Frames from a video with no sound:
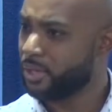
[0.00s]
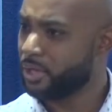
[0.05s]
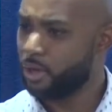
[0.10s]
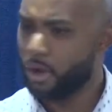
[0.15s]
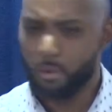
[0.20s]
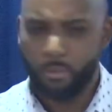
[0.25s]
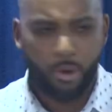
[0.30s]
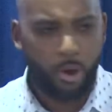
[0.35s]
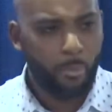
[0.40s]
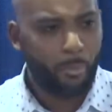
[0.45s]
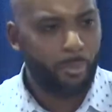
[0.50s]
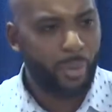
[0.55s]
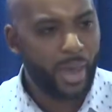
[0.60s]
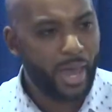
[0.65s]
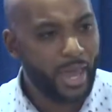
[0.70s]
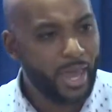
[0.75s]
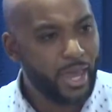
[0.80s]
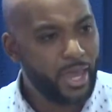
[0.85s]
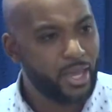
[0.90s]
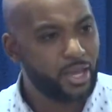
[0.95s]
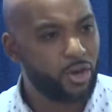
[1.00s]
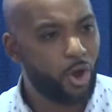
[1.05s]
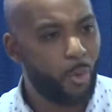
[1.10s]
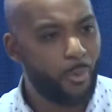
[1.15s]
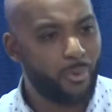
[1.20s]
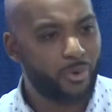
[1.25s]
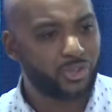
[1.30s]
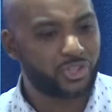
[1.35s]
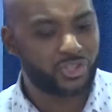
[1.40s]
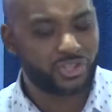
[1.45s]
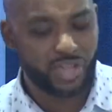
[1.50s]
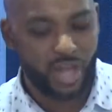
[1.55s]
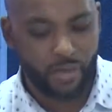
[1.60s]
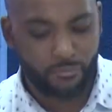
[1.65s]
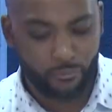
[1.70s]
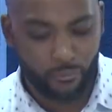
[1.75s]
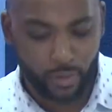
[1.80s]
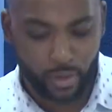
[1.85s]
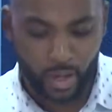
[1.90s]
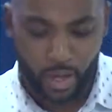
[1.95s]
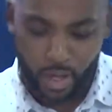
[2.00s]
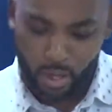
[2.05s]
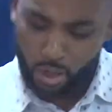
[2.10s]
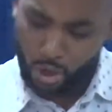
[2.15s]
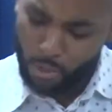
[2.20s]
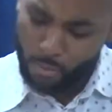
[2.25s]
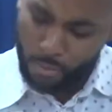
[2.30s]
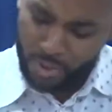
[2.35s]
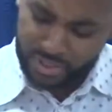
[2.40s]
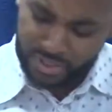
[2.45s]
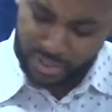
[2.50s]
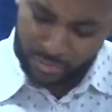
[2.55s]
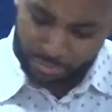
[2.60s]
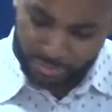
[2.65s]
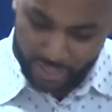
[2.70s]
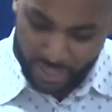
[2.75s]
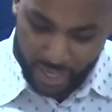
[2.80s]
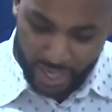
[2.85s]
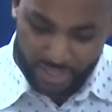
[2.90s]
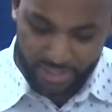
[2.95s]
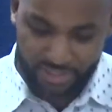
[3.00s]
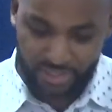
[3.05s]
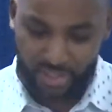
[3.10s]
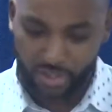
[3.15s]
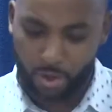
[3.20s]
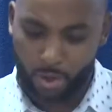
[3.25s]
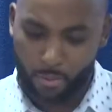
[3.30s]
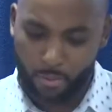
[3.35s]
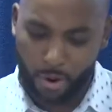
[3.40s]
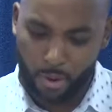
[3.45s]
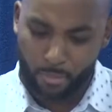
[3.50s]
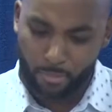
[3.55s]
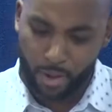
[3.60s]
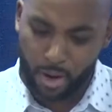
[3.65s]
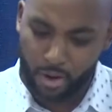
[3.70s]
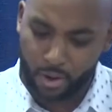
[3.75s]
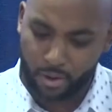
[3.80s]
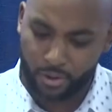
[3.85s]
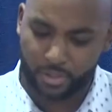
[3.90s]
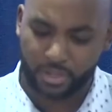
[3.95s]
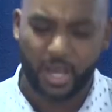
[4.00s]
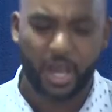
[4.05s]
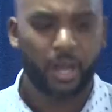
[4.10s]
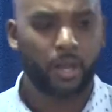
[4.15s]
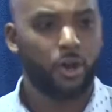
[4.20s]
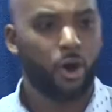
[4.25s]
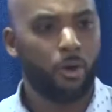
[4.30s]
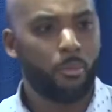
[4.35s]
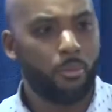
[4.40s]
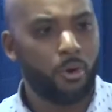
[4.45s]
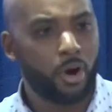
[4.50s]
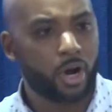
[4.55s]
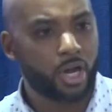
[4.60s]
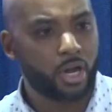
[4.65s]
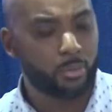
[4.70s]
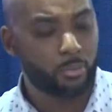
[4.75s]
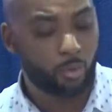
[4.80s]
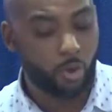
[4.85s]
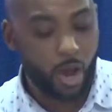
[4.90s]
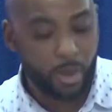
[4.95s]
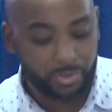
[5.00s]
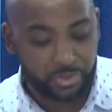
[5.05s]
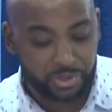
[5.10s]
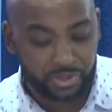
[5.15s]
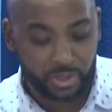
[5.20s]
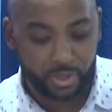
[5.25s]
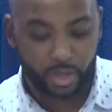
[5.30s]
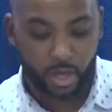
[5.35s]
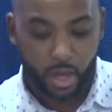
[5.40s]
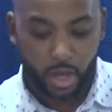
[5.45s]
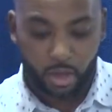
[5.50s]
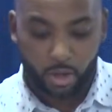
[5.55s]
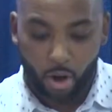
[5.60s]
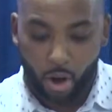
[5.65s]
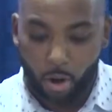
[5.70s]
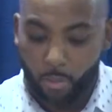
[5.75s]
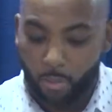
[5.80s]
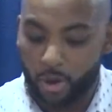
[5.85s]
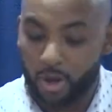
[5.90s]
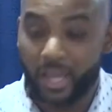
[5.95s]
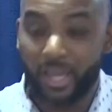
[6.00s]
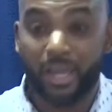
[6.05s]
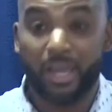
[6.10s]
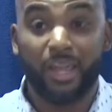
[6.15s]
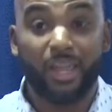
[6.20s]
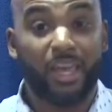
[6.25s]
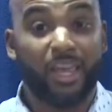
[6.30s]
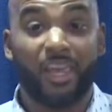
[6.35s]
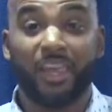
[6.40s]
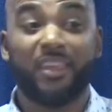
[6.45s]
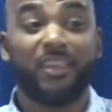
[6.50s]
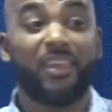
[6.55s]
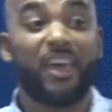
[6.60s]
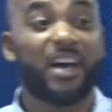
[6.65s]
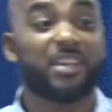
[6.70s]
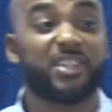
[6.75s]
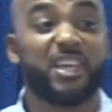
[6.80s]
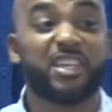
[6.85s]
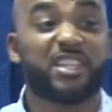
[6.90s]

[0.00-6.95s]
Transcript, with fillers: No more pain, no more suffering, no more temptation, no more murder, no more corruption, no more anything, anything else.